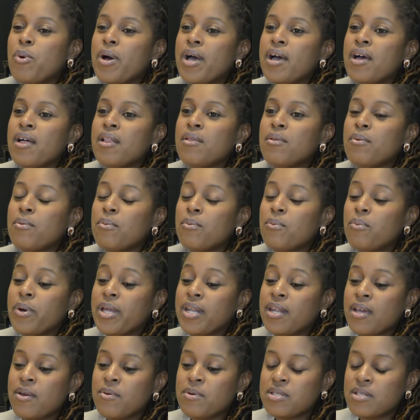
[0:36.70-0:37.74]
Well, when
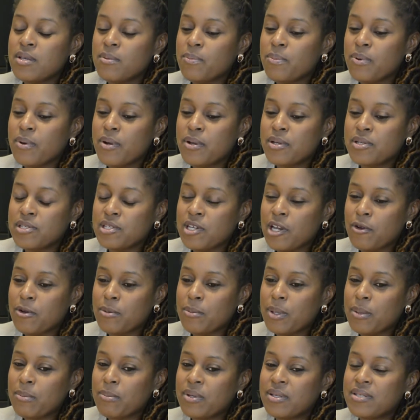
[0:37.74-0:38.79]
I was approached, I
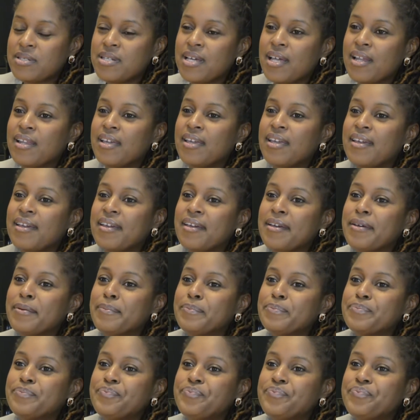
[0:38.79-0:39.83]
remember
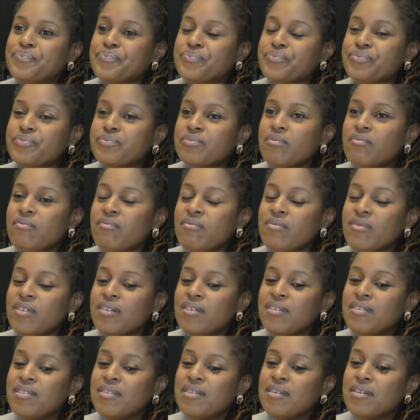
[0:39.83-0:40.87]
telling
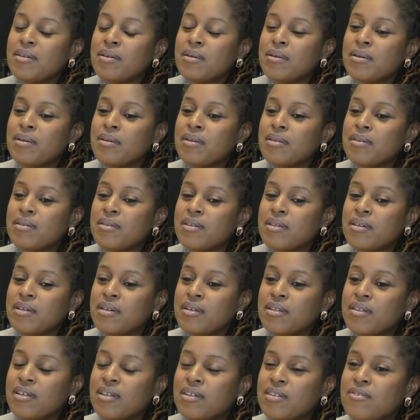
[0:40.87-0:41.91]

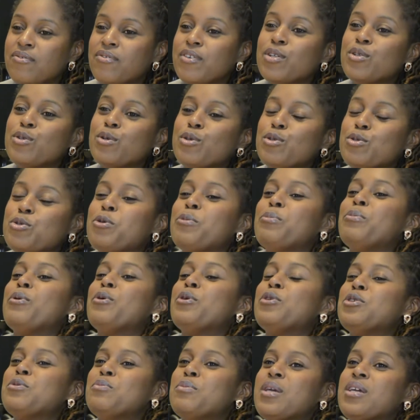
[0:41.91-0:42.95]
the individuals who
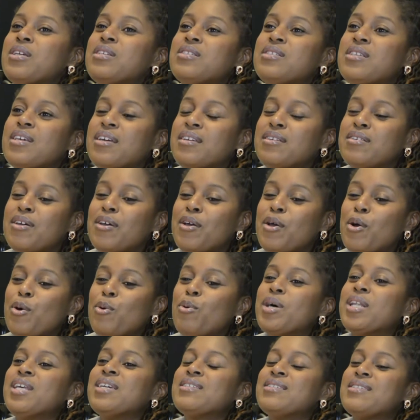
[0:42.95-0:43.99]
approached me, I said,
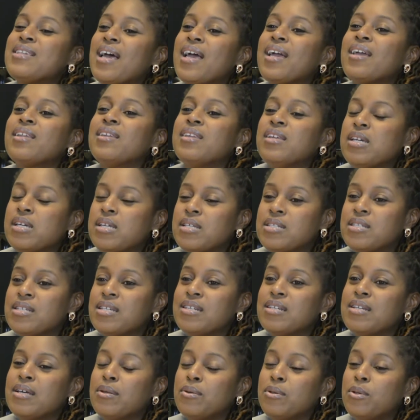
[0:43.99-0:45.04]
"What exactly is
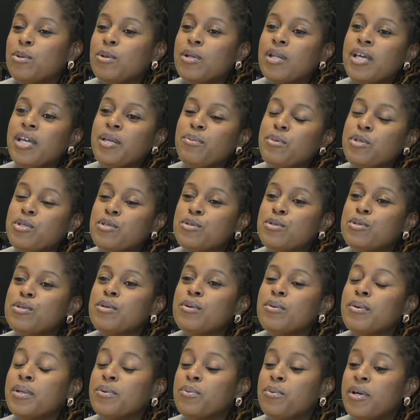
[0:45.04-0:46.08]
it that you'd like me to
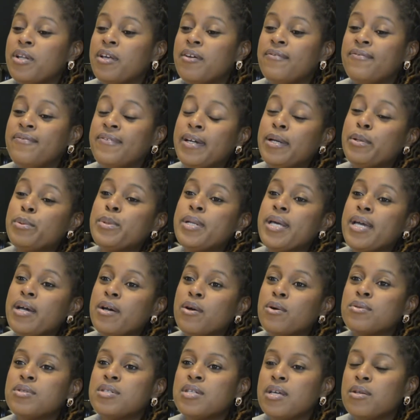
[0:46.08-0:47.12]
do?" And what I've found
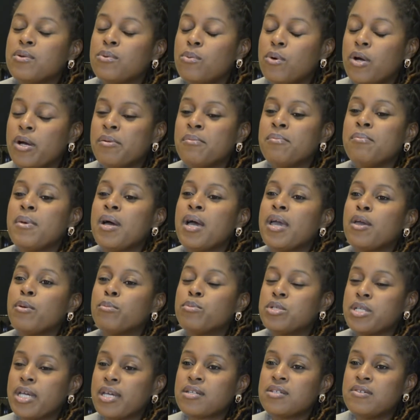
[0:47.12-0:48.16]
out and what my
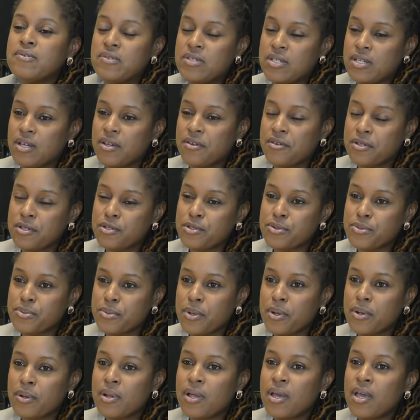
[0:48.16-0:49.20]
objectives are in this
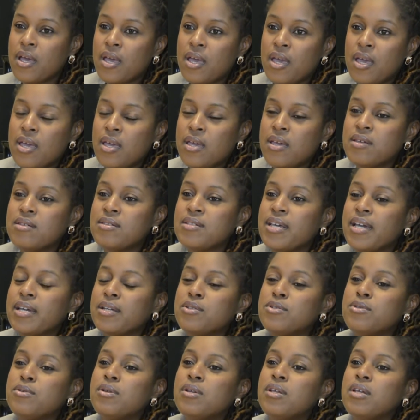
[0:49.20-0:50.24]
role is
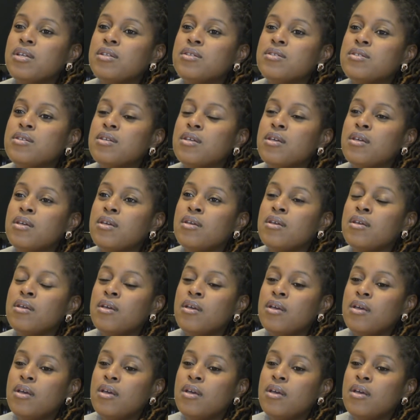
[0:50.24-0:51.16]
actually to